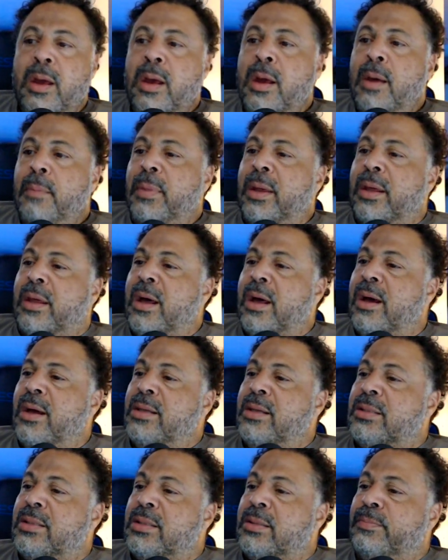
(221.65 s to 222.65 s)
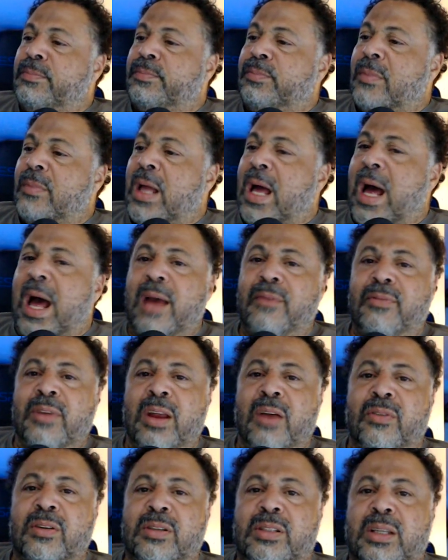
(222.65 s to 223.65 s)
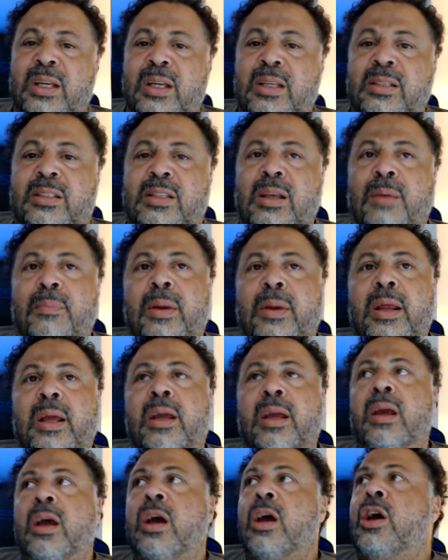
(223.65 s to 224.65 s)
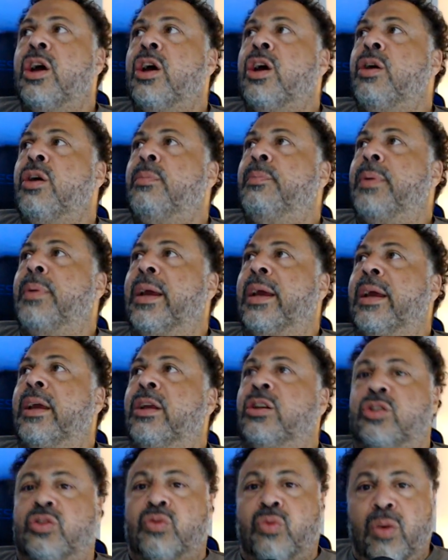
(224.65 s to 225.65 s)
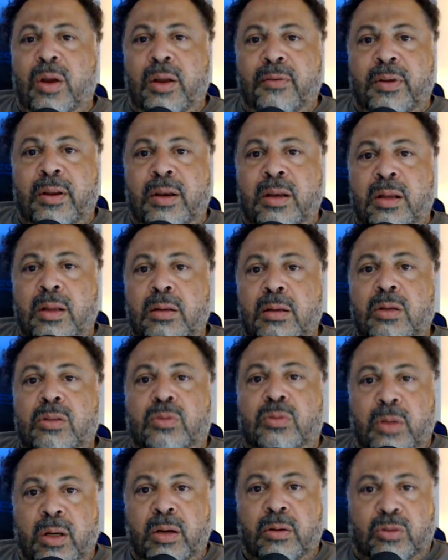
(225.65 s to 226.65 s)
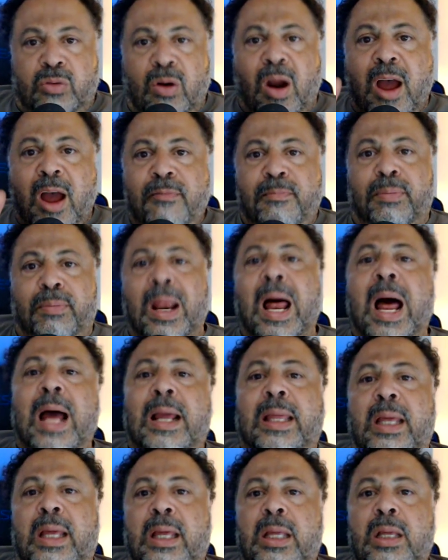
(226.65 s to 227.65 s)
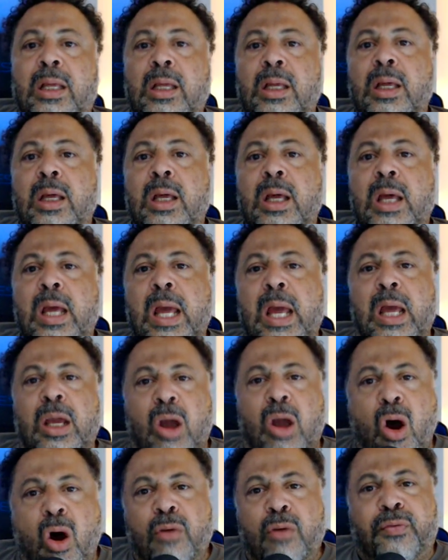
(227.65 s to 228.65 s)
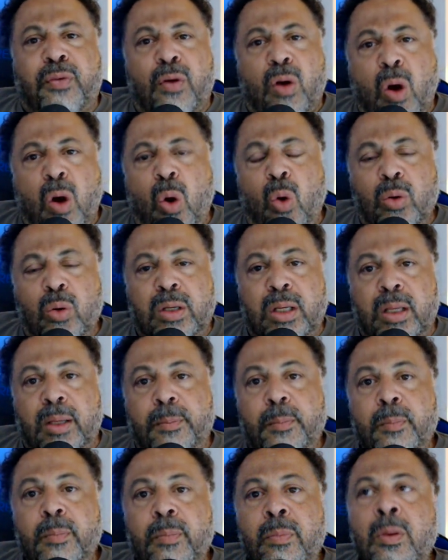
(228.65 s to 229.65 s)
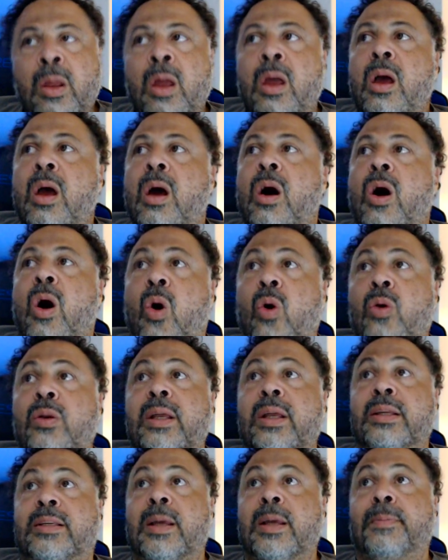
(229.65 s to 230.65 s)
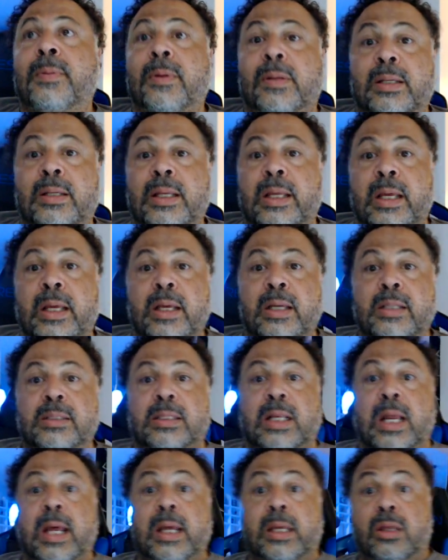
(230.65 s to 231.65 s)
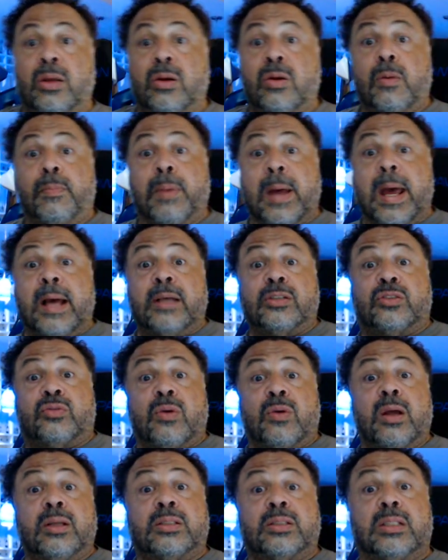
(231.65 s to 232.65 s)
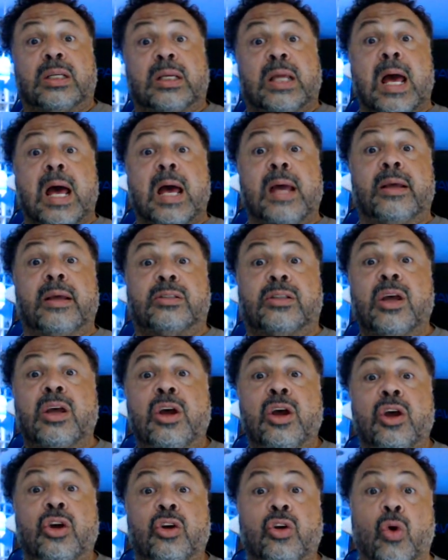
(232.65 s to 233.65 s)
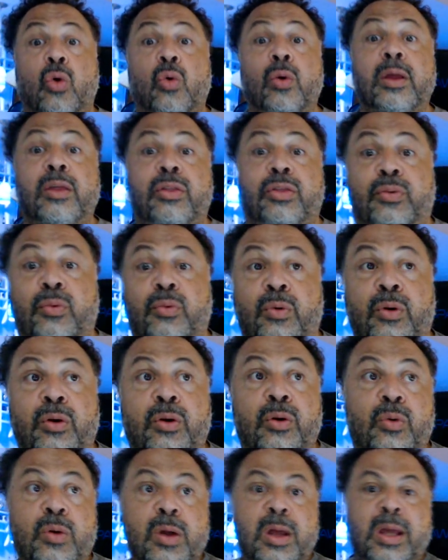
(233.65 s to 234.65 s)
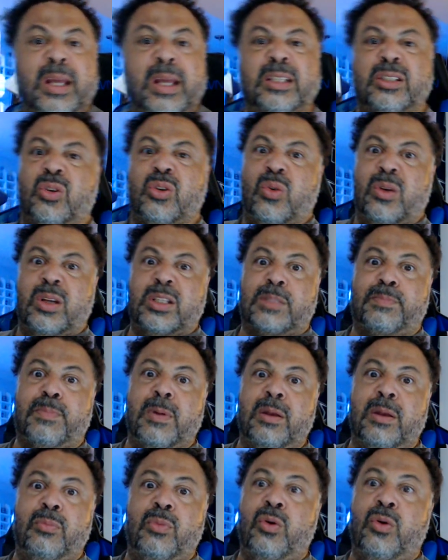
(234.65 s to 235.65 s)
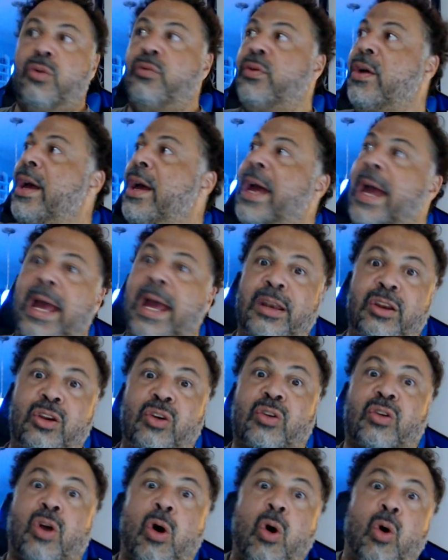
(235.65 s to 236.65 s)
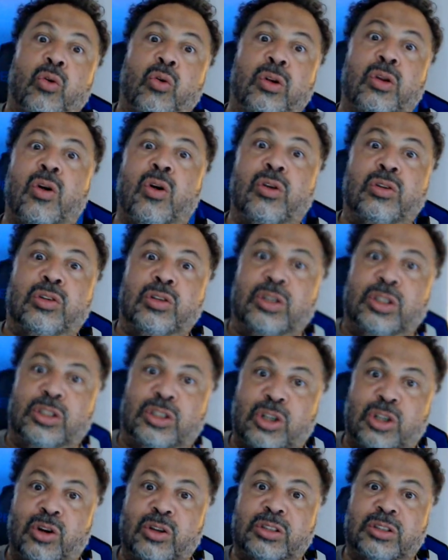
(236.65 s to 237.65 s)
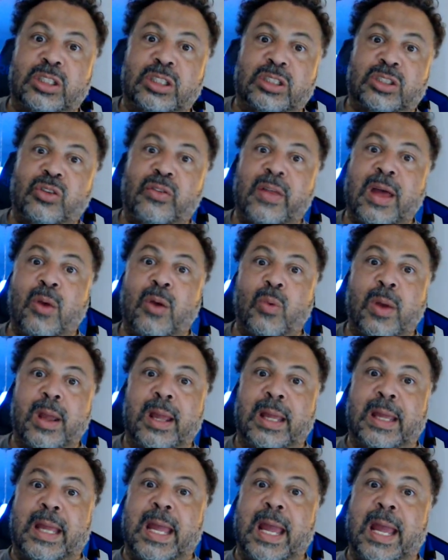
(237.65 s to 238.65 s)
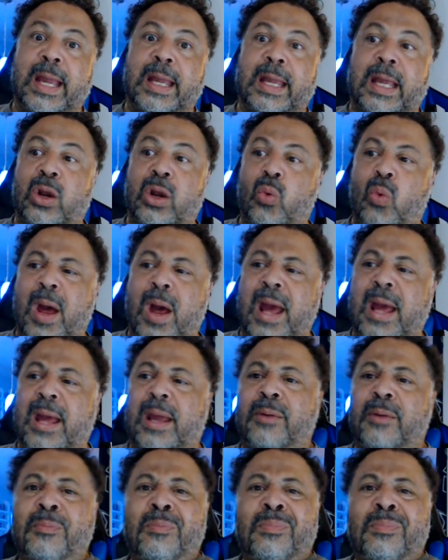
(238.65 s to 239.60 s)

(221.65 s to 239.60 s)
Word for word: because I've never seen somebody being driven, you know, drive blocking and called for holding. Holding typically is like, you know, pass rush. The guy is going through, he's doing a spin move, and you're holding on to the jersey so that way he can't get away.